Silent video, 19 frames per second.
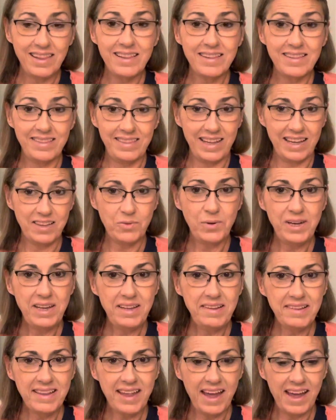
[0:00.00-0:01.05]
That's what he
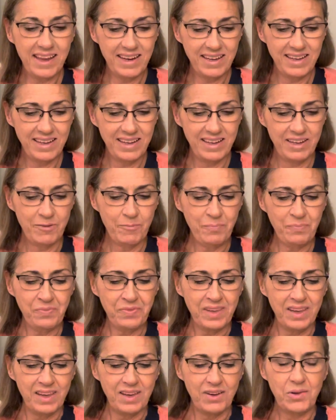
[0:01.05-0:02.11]
said.
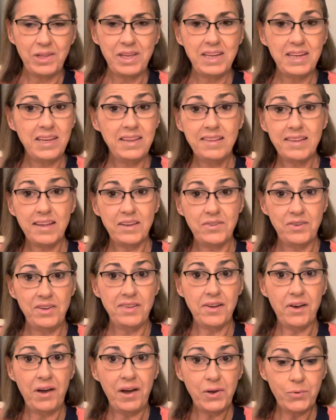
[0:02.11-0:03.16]
Only he didn't sound as
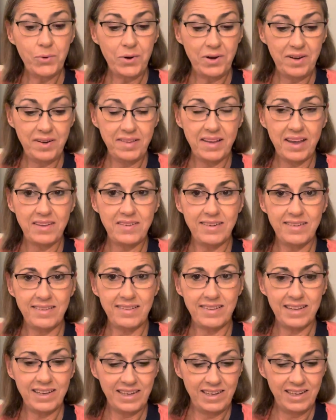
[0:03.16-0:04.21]
awkward as I just
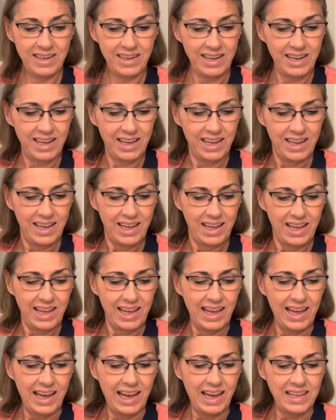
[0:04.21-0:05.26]
did.
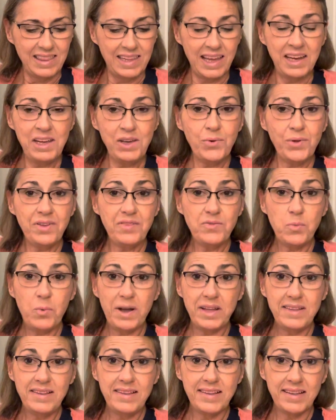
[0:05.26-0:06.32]
That equals
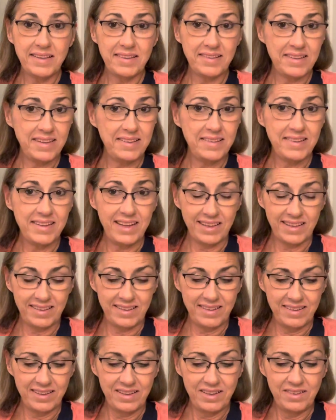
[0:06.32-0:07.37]

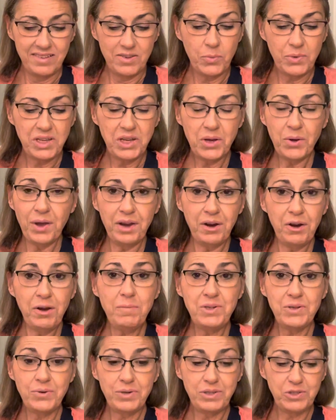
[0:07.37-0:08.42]
166. So when you hear him
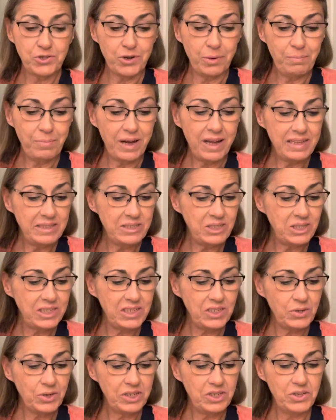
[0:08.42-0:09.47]
do a Trumpology,
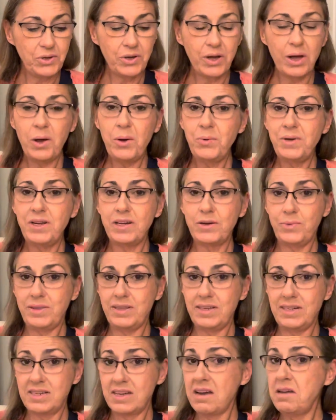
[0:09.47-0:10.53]
you can do coding with
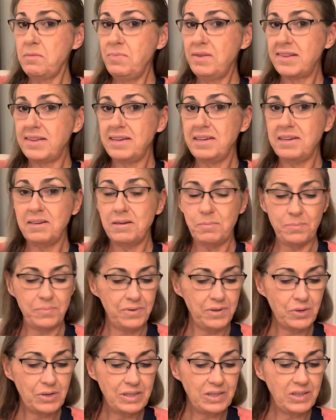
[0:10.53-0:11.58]
the timestamp.
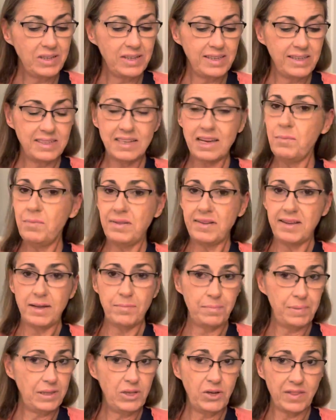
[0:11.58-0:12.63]
You can look at the timestamp
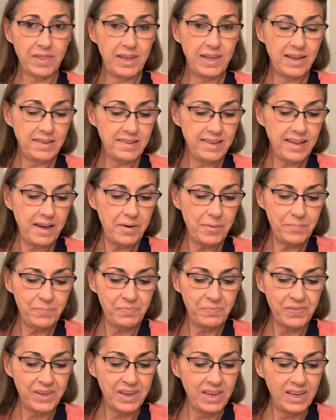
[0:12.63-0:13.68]
and look things up.
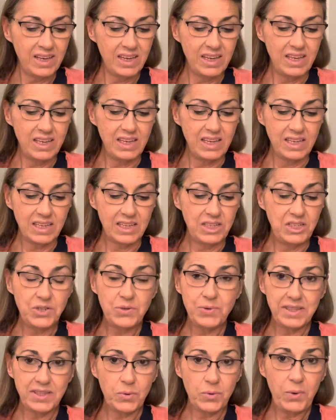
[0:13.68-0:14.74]
You can do
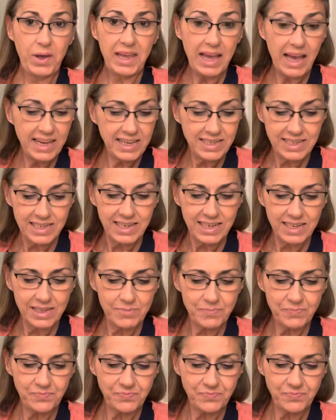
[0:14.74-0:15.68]
it the way I did it.